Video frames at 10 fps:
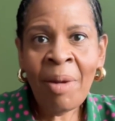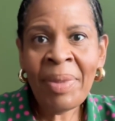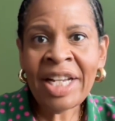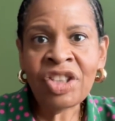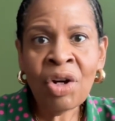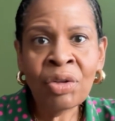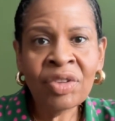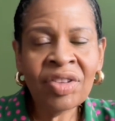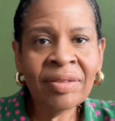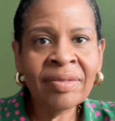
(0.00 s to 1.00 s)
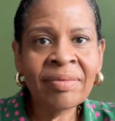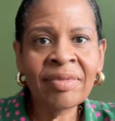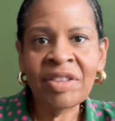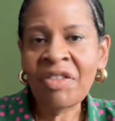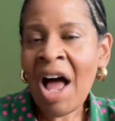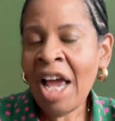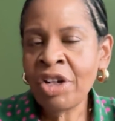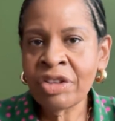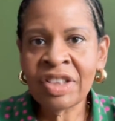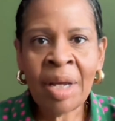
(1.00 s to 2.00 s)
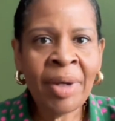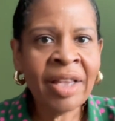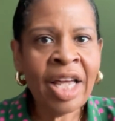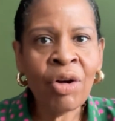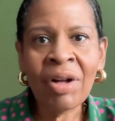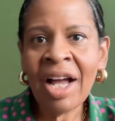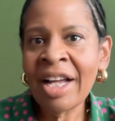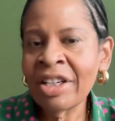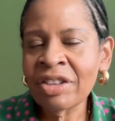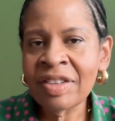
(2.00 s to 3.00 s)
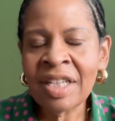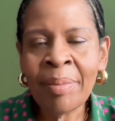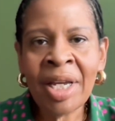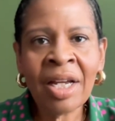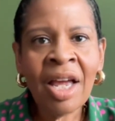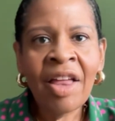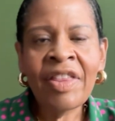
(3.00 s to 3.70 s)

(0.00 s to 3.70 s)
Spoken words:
They don't divide your stomach. They don't cut your stomach.